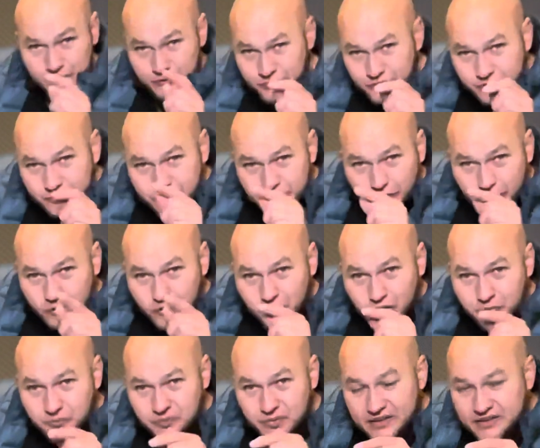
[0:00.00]
star
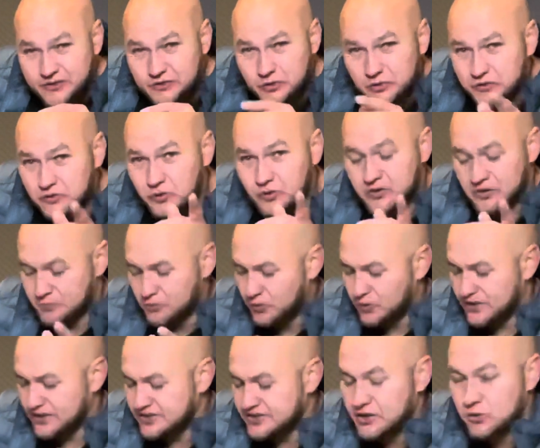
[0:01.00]
bit with all the
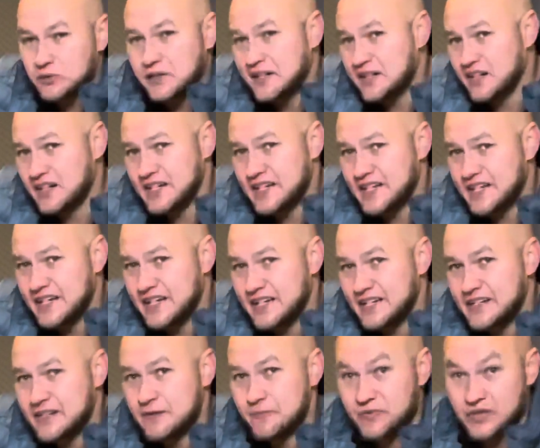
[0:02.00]
points. The one I had,
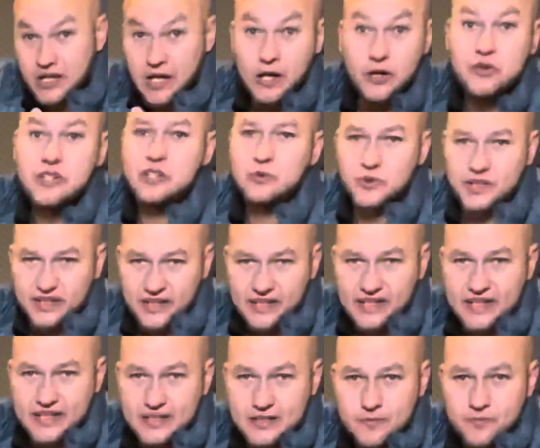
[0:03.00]
the only one I
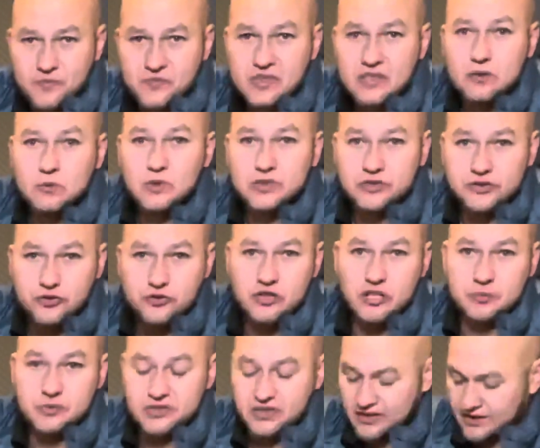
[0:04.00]
had, was
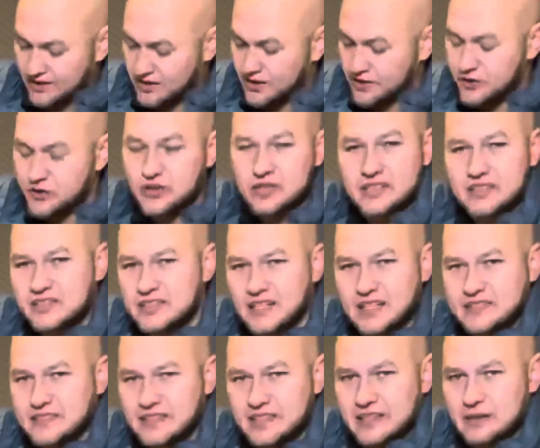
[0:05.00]
stripped and I couldn't
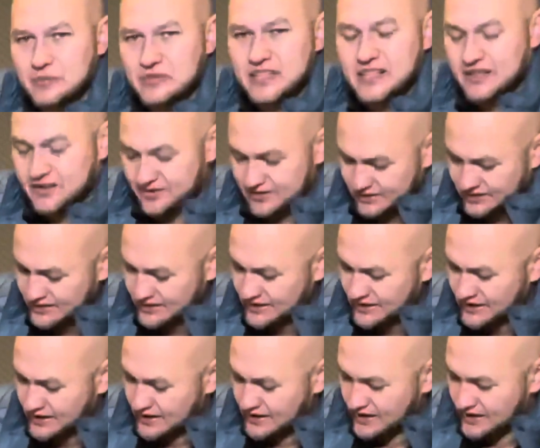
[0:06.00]
tighten them down.
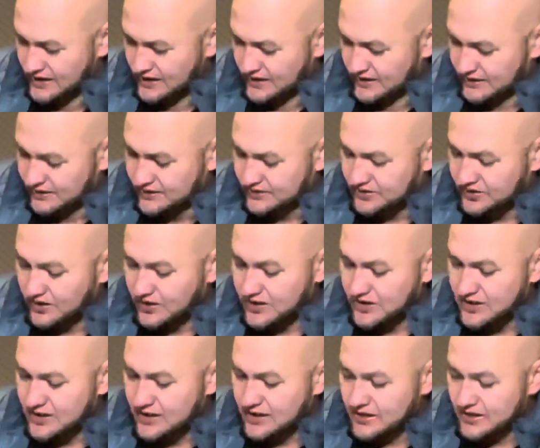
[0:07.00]

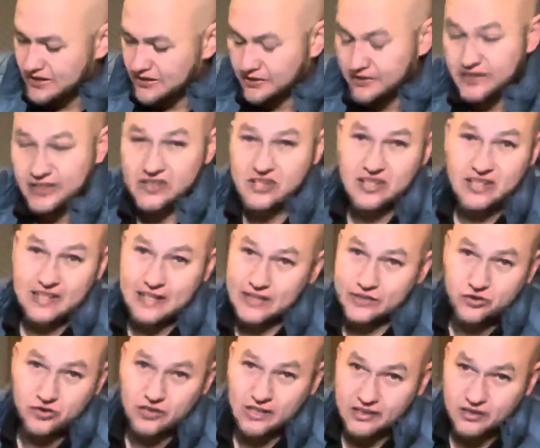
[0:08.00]
So eventually I had
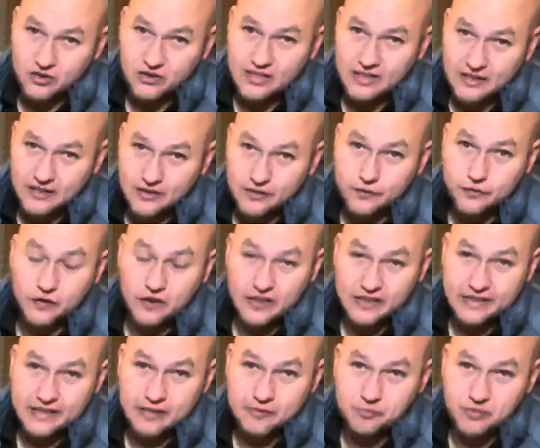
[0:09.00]
to run around, find
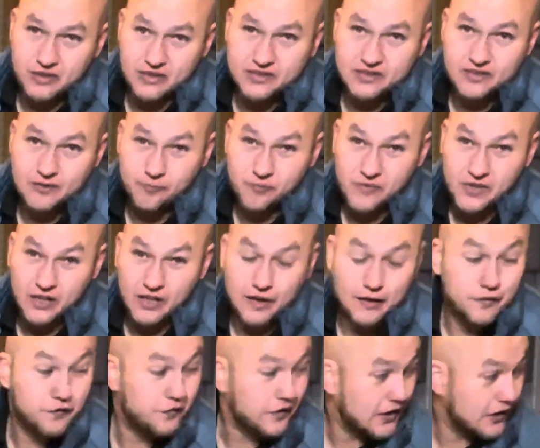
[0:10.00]
that bit. I
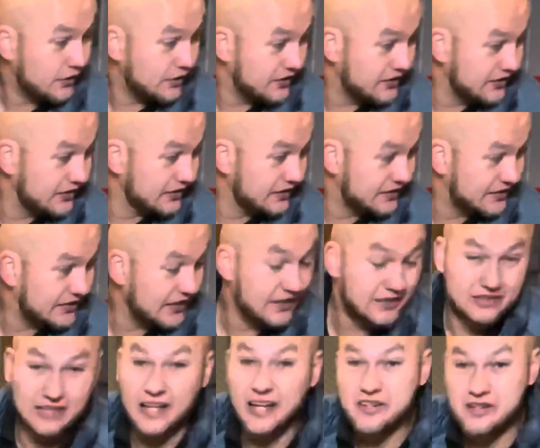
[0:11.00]
found Sets
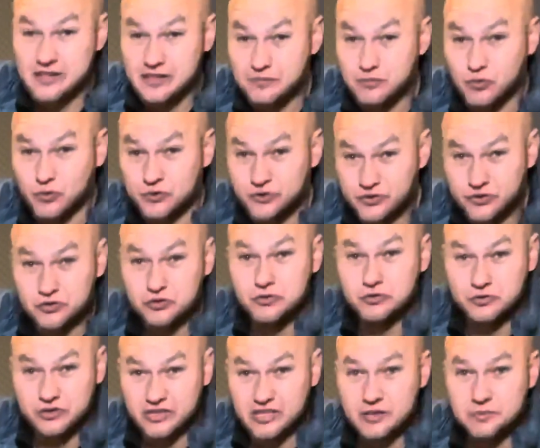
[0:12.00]
actually bought two
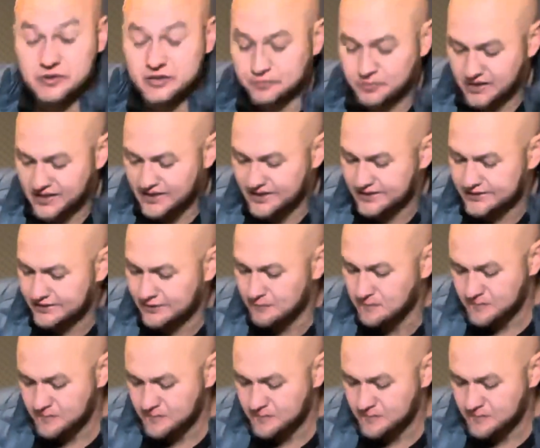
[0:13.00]
to keep spares.